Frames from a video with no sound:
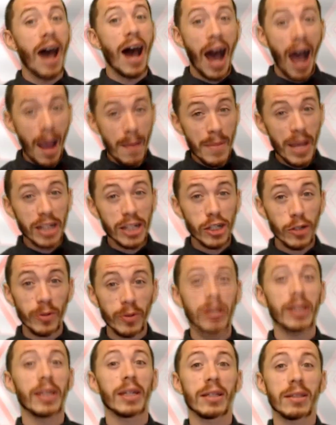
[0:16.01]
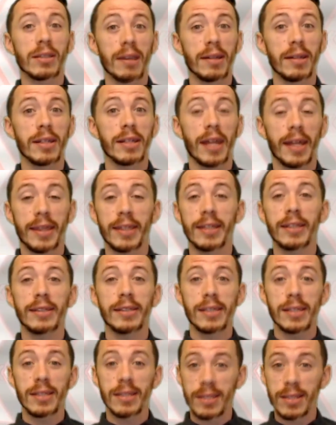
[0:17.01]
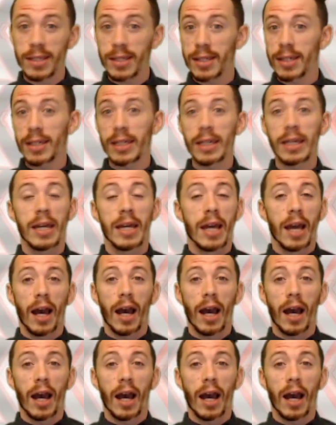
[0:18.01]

I'm actually really excited. I think DC,